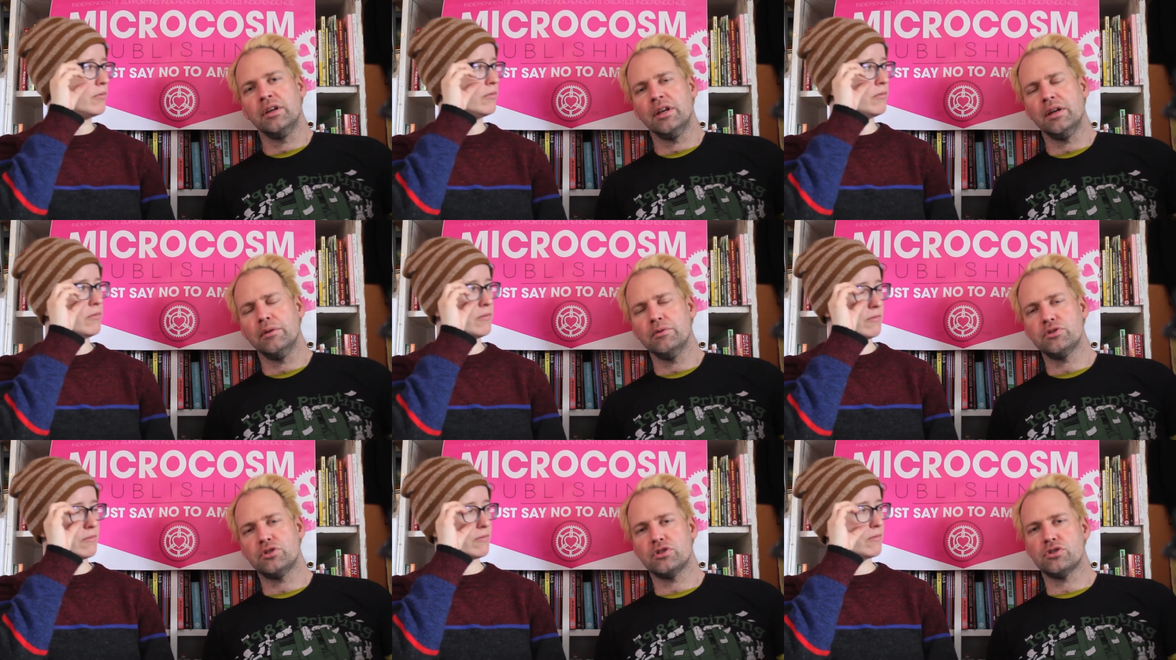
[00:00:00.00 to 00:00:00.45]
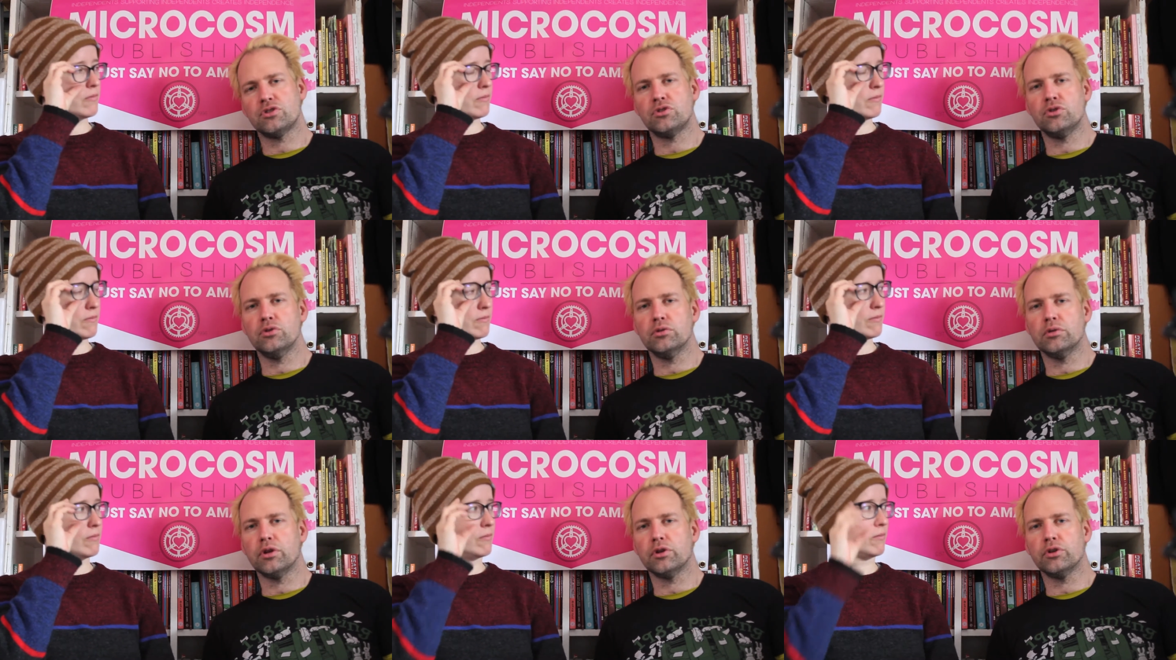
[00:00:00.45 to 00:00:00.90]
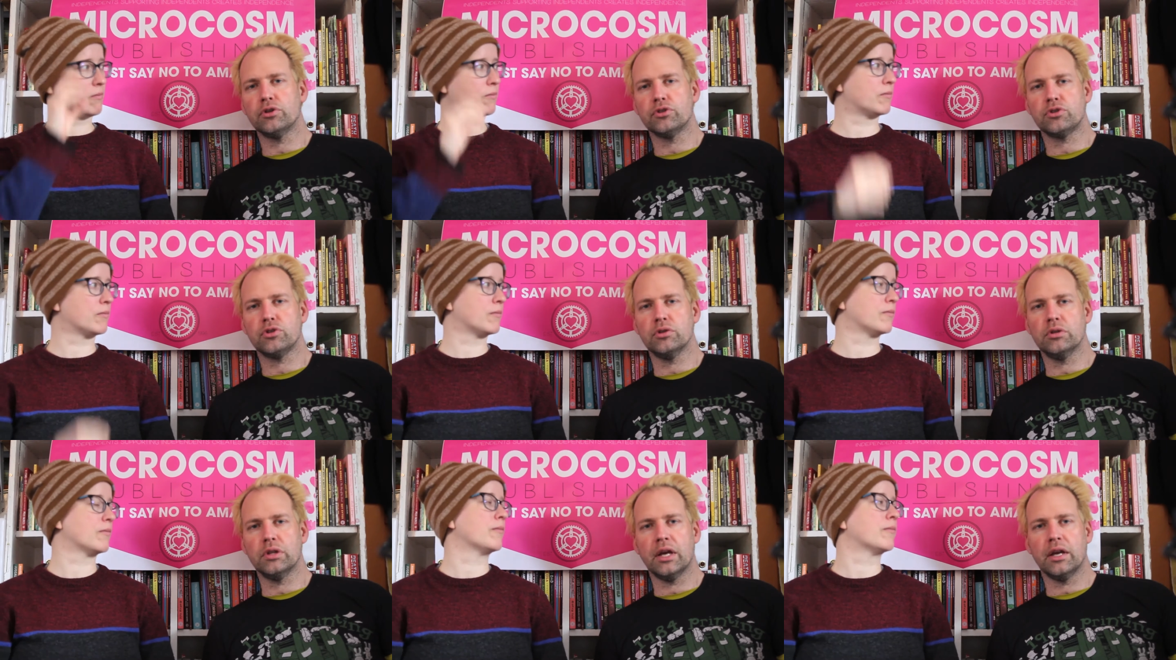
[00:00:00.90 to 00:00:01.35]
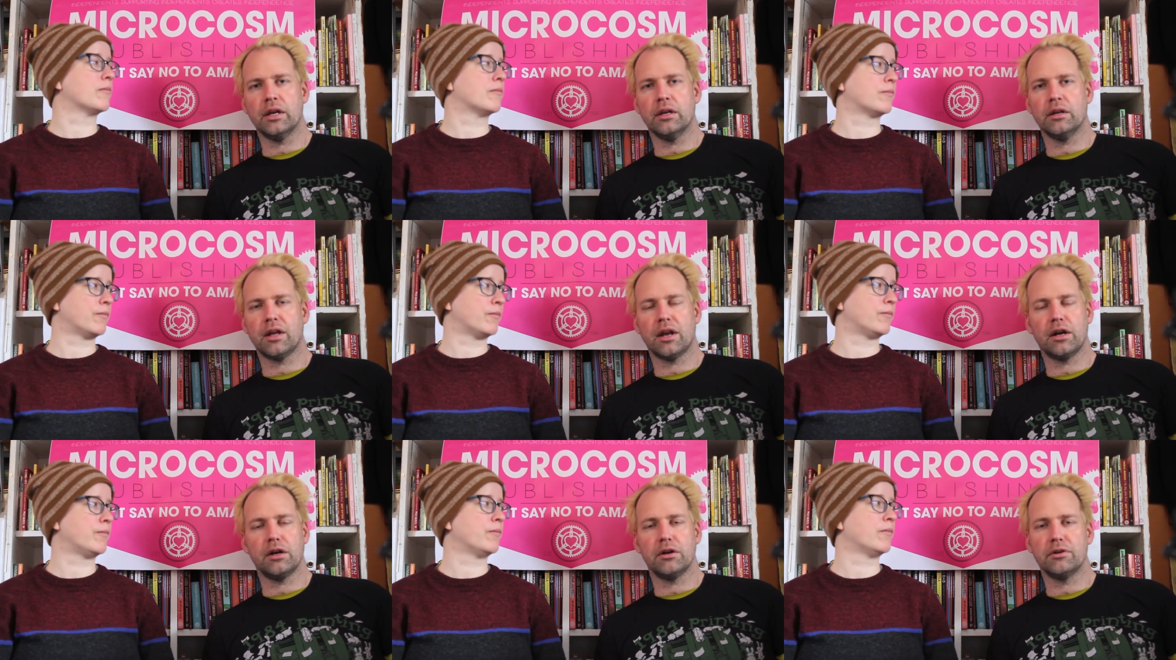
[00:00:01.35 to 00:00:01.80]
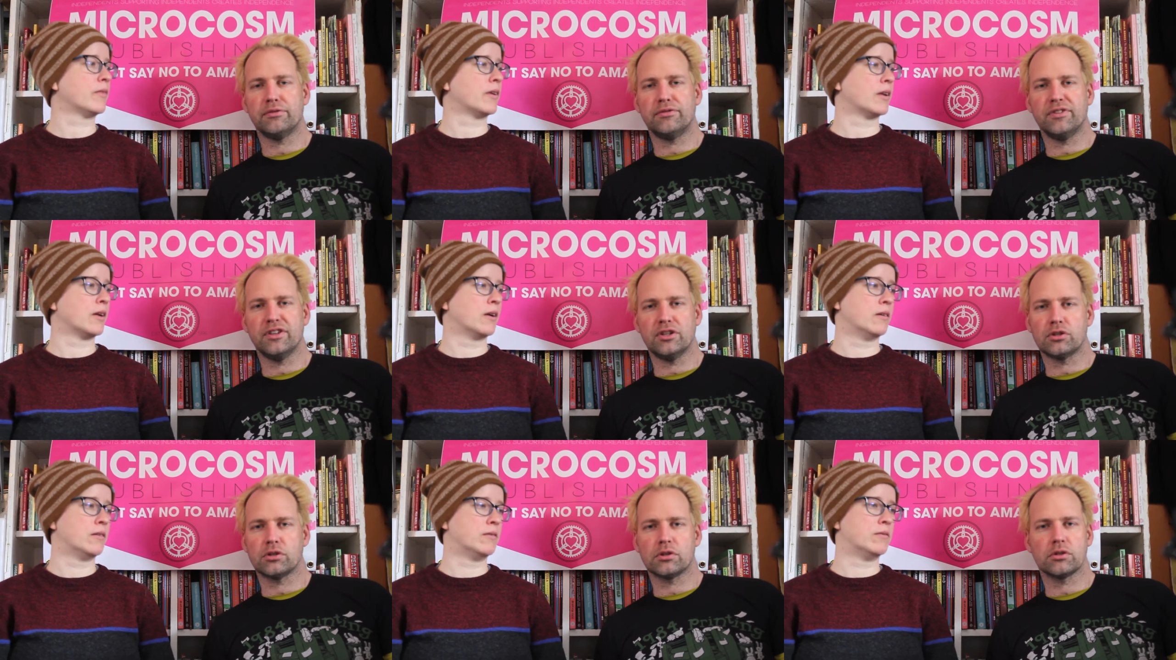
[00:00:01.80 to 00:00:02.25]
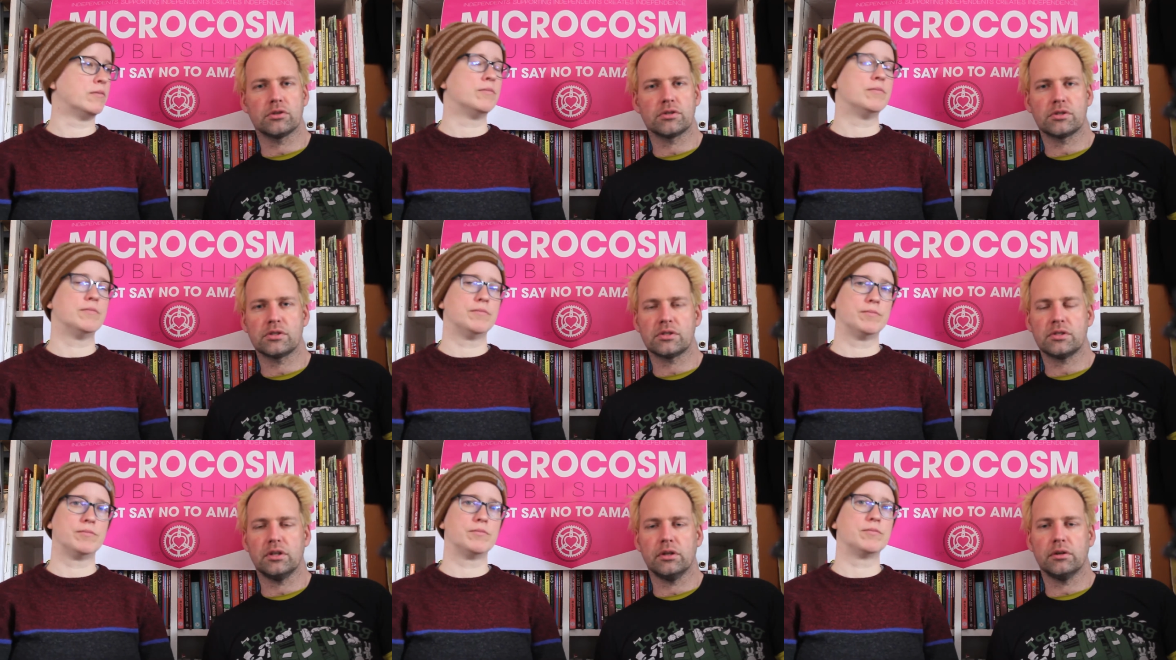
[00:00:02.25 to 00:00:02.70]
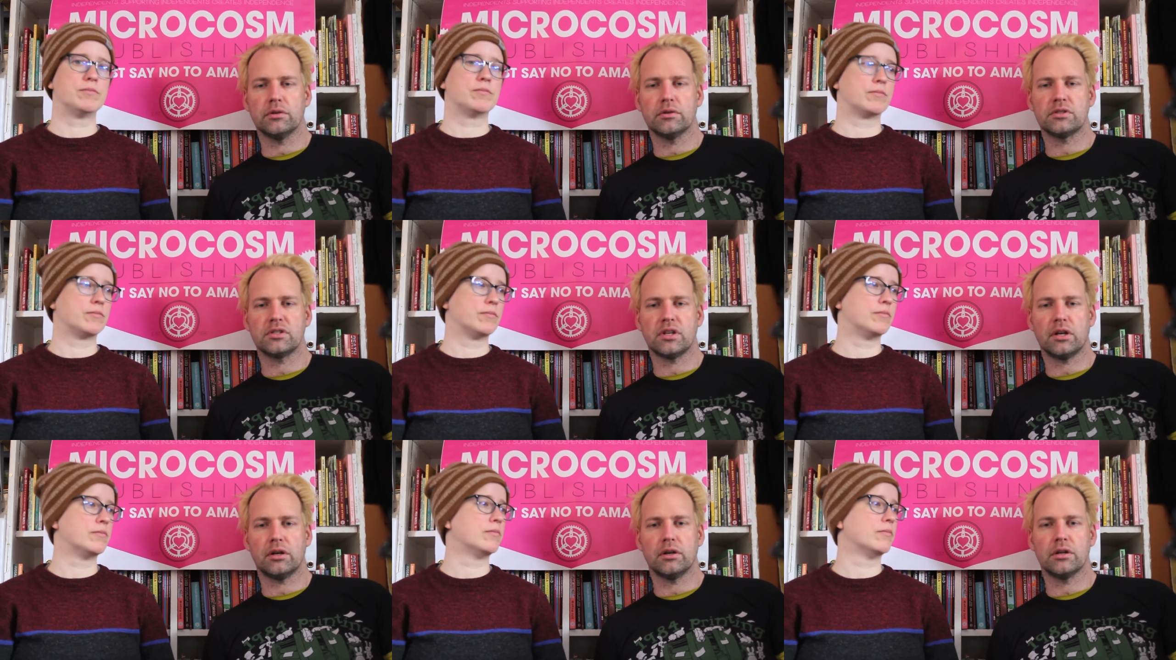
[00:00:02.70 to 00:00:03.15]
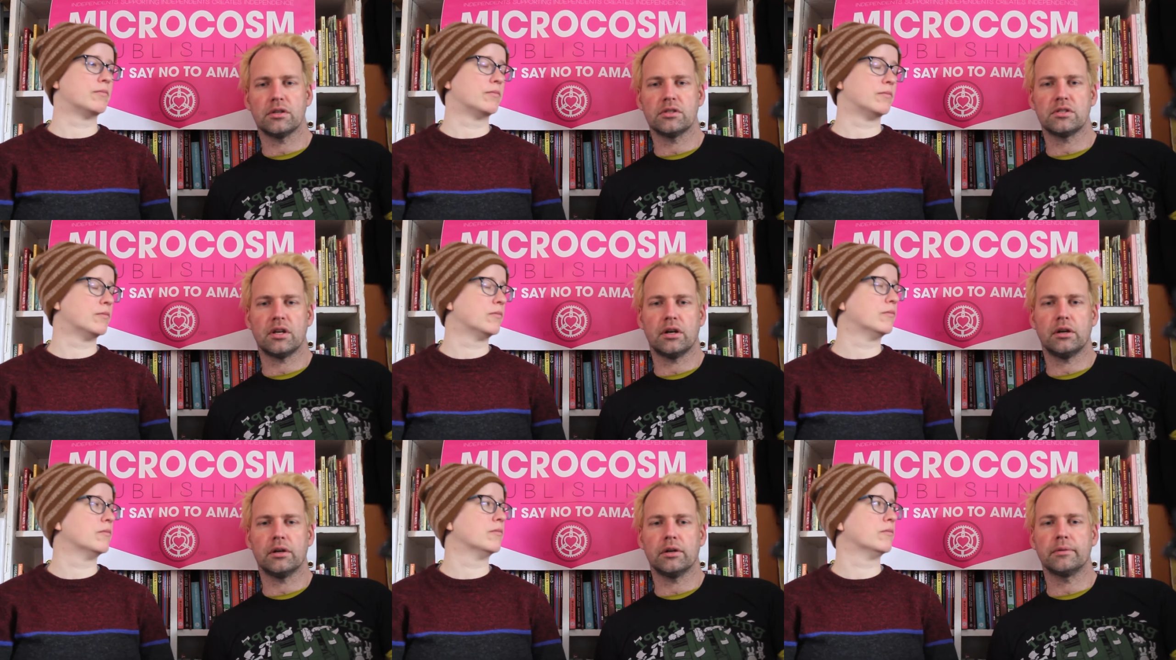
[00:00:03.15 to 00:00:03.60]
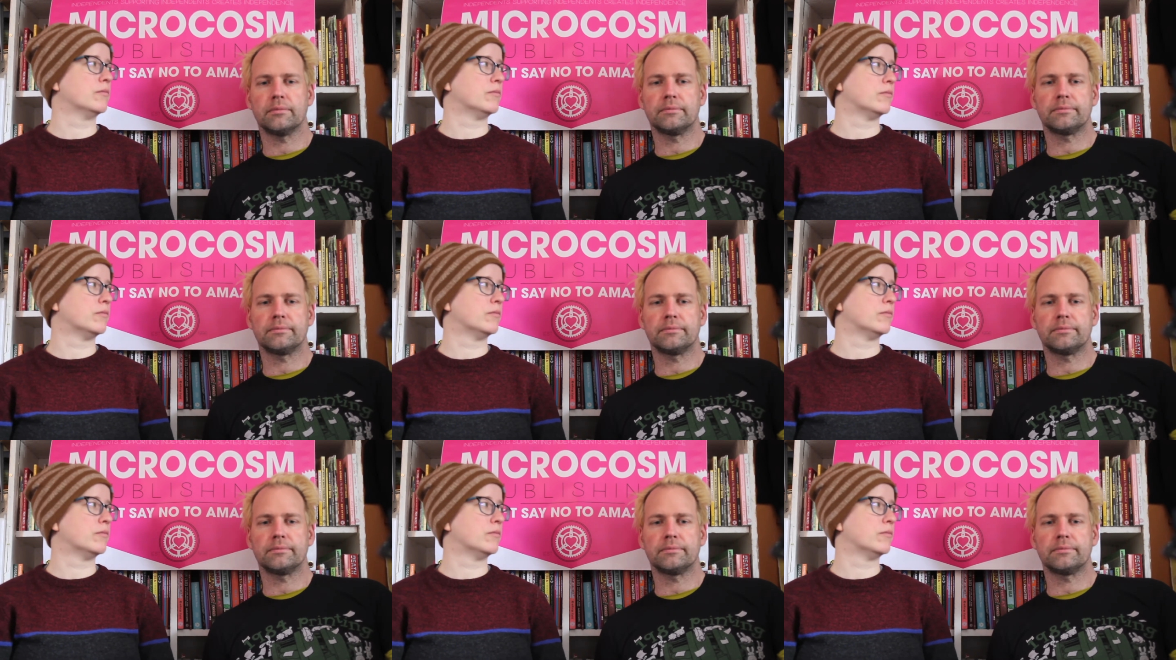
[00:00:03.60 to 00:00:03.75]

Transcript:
Speaker 1: it was just too little, too late, not enough features, you know, et cetera, et cetera.